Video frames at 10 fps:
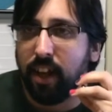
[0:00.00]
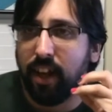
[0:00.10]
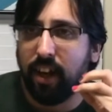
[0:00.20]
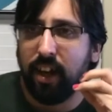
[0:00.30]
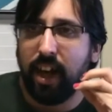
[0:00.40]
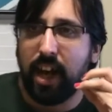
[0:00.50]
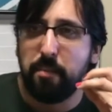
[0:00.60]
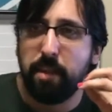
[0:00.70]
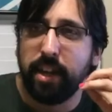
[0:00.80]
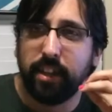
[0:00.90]
uh, I
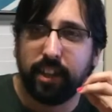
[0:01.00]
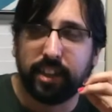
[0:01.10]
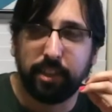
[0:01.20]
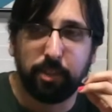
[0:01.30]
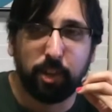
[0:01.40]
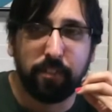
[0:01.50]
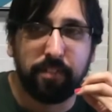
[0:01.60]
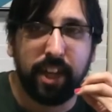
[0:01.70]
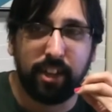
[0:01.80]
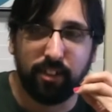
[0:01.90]
made like some sort
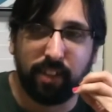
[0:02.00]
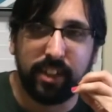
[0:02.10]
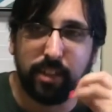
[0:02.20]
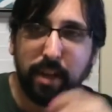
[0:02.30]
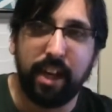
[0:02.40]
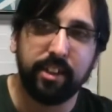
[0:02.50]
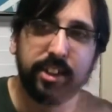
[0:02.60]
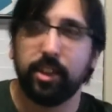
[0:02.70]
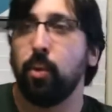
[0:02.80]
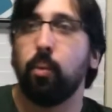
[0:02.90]
of declaration about how
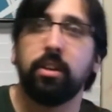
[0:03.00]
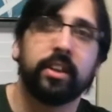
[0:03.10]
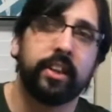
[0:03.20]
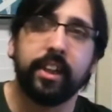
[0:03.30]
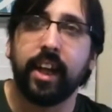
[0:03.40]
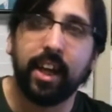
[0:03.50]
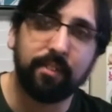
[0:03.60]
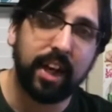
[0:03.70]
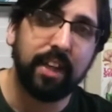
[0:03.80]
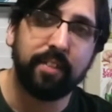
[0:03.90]
this is the worst thing to
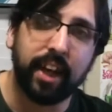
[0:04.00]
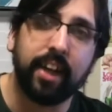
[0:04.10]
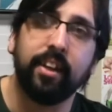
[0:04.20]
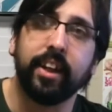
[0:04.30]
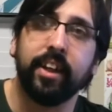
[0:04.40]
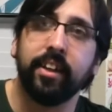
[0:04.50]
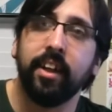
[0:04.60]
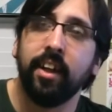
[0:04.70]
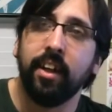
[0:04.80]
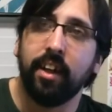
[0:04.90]
ever have the
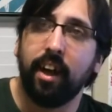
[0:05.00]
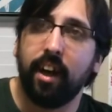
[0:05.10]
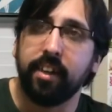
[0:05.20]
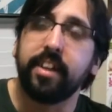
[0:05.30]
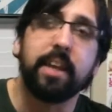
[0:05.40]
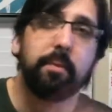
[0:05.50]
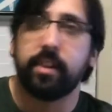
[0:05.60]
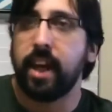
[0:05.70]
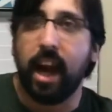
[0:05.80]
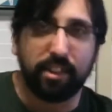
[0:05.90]
alien uh, name
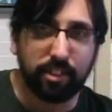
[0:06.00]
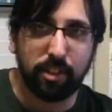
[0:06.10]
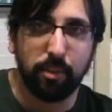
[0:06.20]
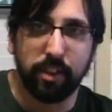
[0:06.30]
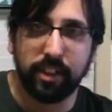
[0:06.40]
attached to it.